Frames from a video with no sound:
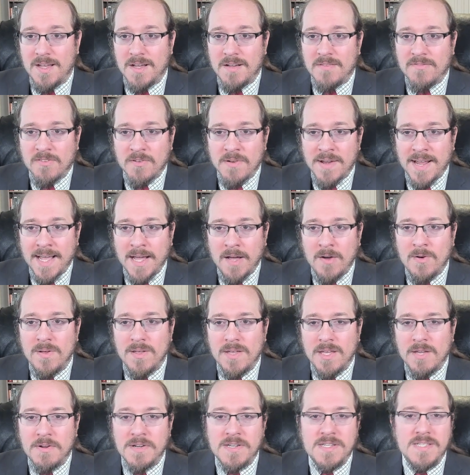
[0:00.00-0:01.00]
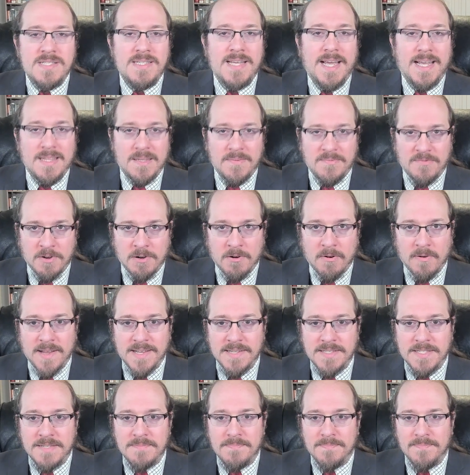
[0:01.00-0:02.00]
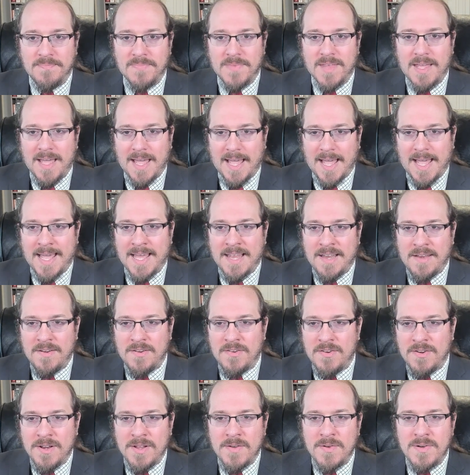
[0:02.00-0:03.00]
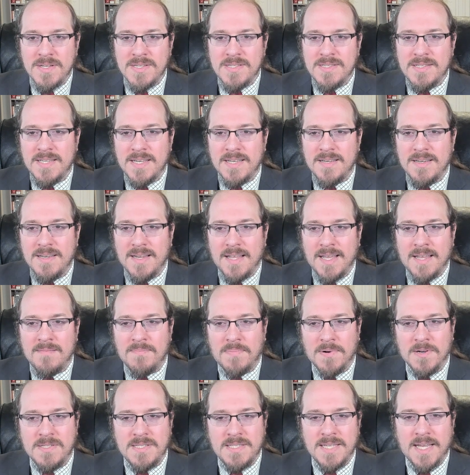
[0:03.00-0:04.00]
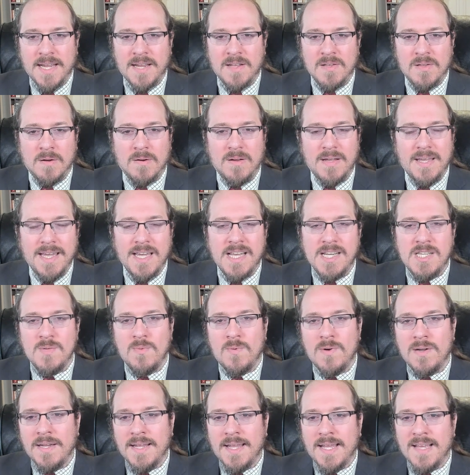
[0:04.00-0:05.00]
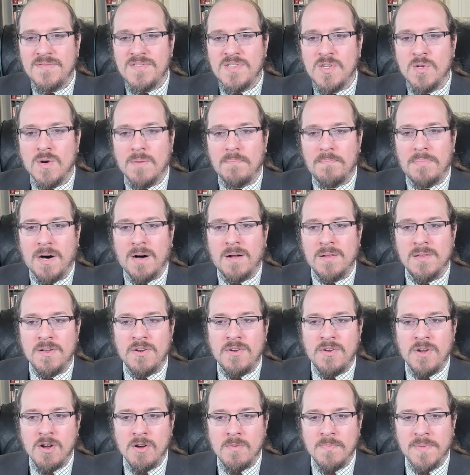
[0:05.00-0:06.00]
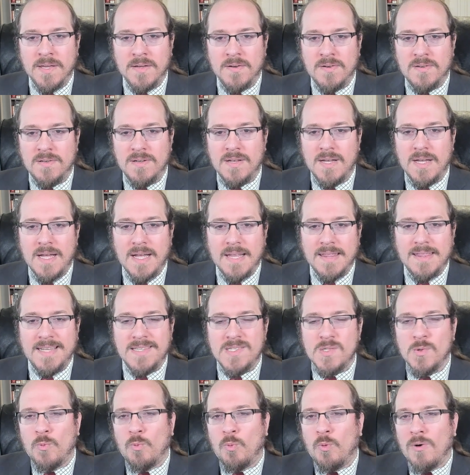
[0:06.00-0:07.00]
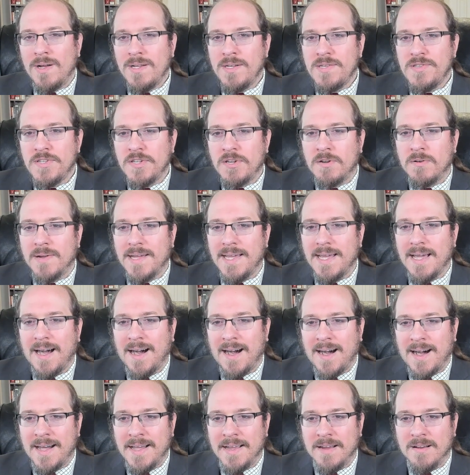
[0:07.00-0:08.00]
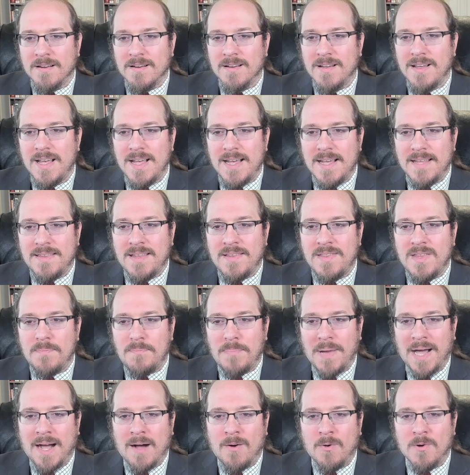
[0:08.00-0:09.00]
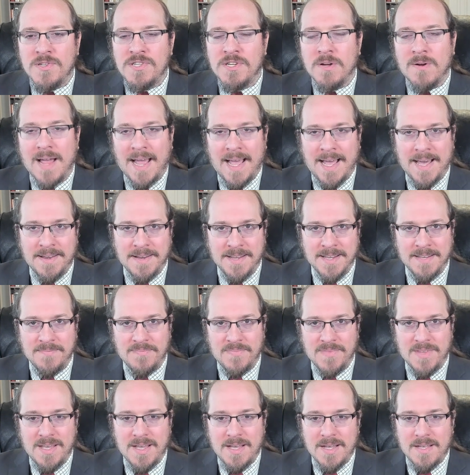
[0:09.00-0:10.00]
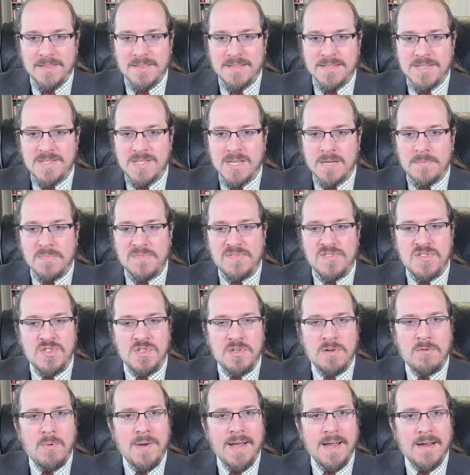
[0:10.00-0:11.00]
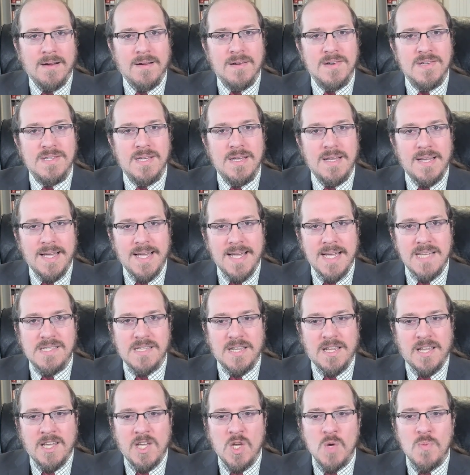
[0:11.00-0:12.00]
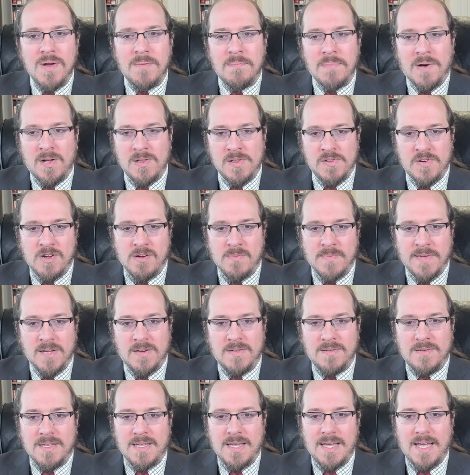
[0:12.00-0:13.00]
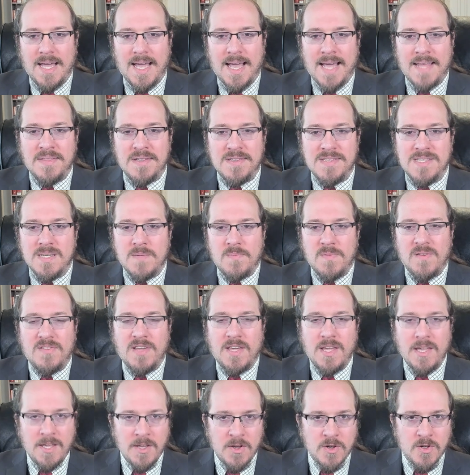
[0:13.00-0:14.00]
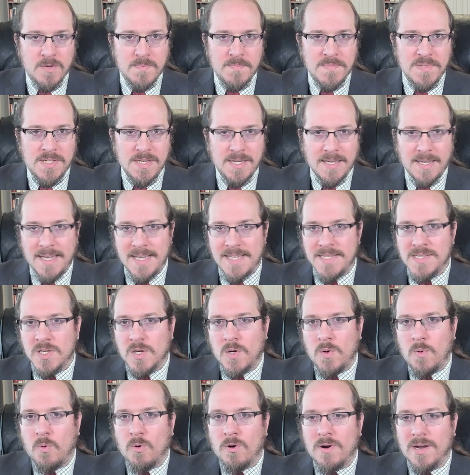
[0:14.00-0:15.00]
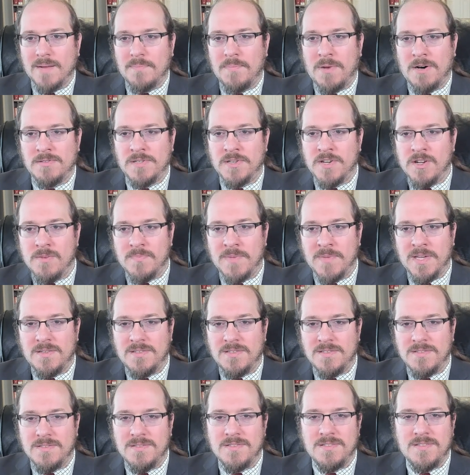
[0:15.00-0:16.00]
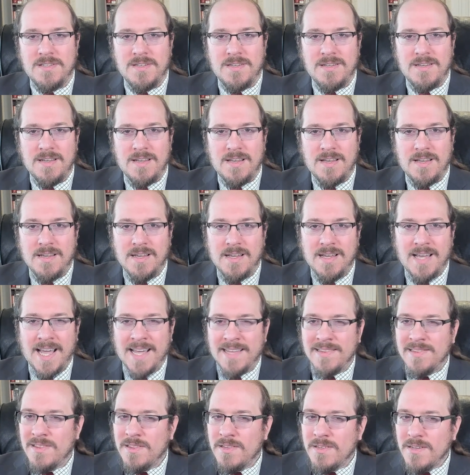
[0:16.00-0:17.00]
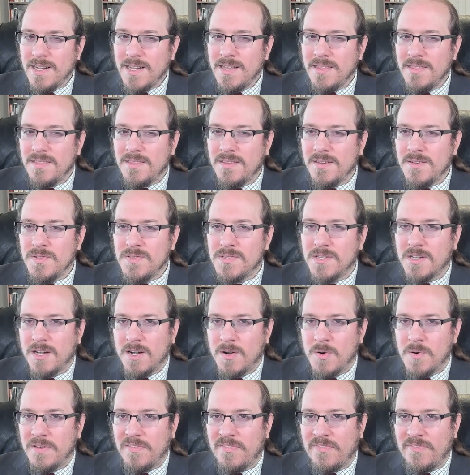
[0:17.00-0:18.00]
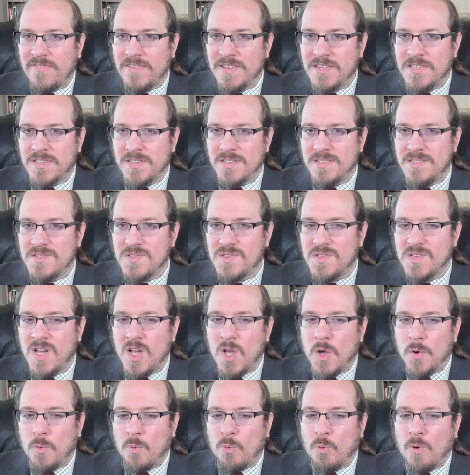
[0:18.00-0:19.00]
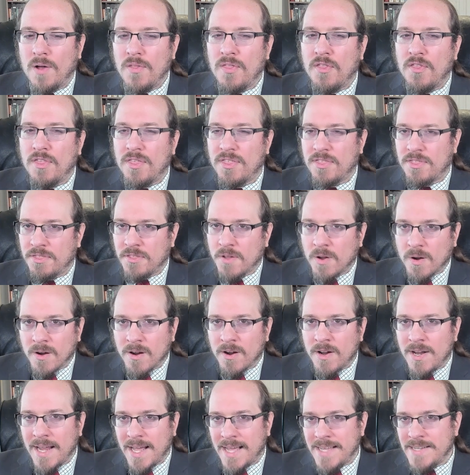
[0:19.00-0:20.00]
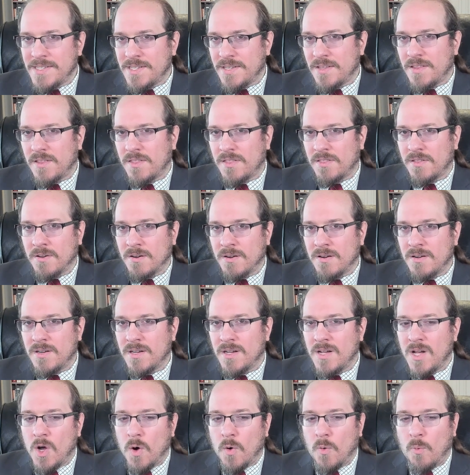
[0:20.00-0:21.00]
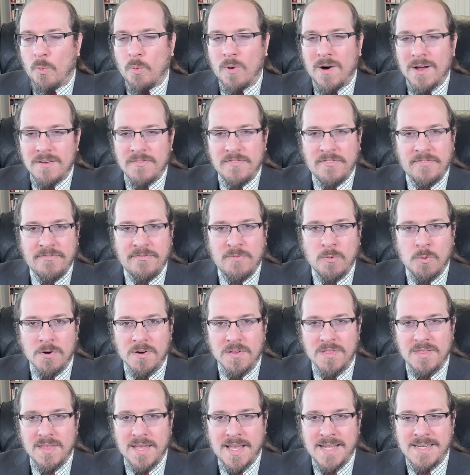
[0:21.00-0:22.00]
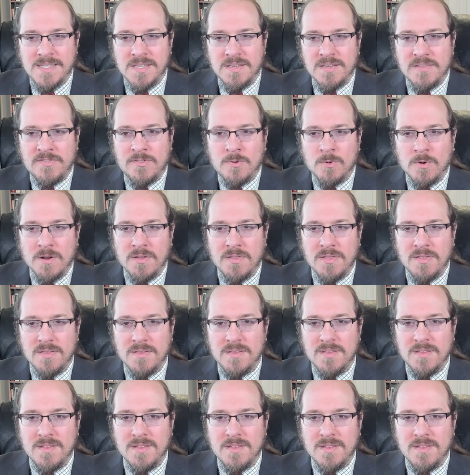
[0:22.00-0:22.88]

For now, you could just take them for granted. And notice that in particular, each one gives you a polynomial that's 1 degree higher than the powers you're adding. The sum of squares is a cubic polynomial, and the sum of cubes is a quartic polynomial. And look at those coefficients, 1/3 n to the third, 1/4 n to the fourth.